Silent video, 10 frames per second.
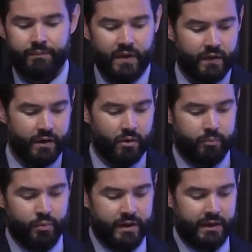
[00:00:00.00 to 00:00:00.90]
and then it'll
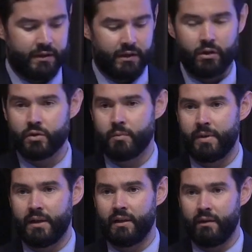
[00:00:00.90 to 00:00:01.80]
predict the
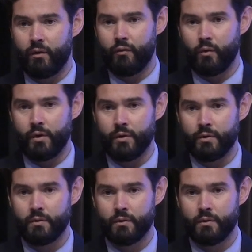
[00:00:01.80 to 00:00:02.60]
clozapine level for you.